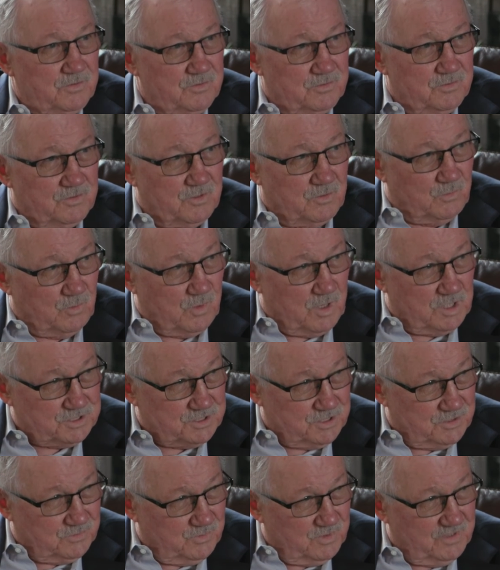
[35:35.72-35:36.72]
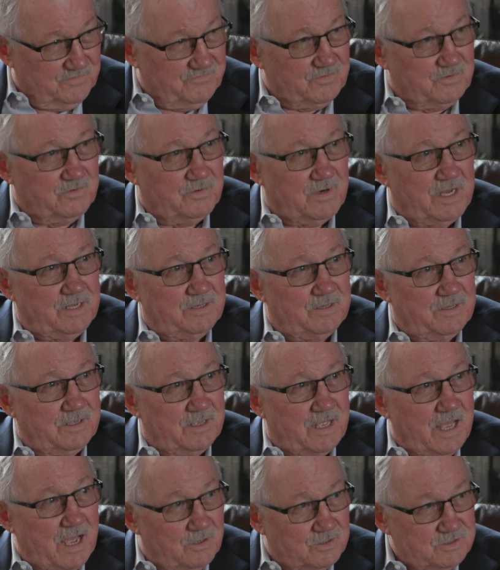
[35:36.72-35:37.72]
the Russian River and the
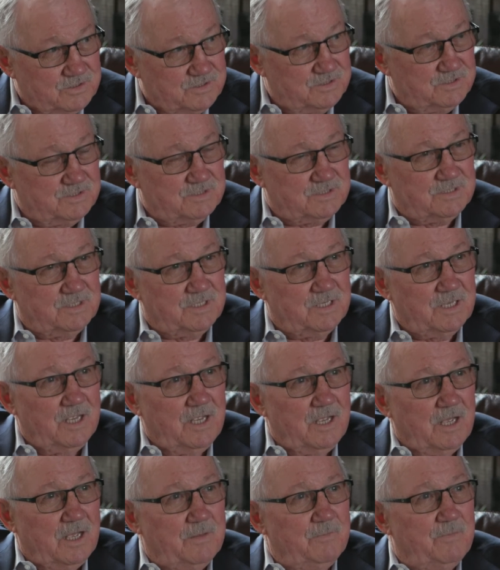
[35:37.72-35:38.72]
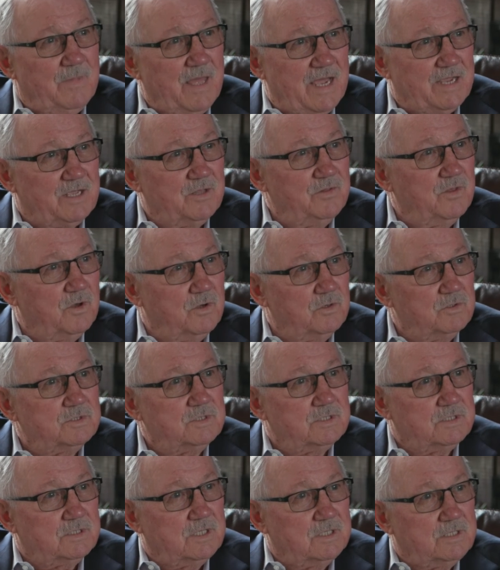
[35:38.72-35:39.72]
houses and back in those
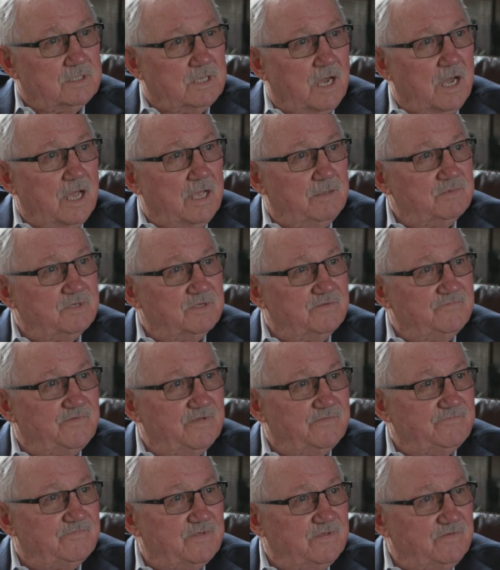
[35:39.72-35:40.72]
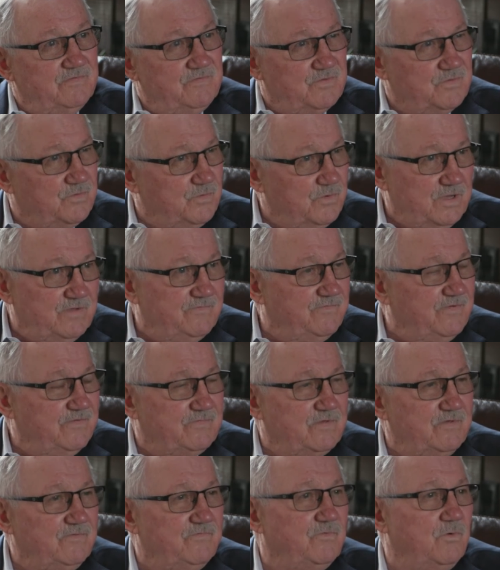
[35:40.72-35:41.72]
times in 53,
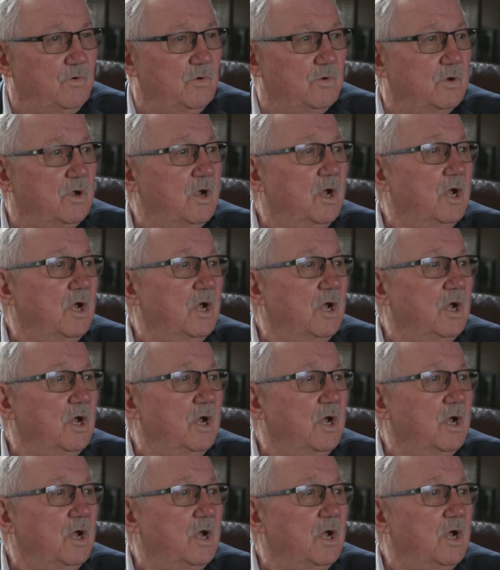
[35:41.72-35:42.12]
54,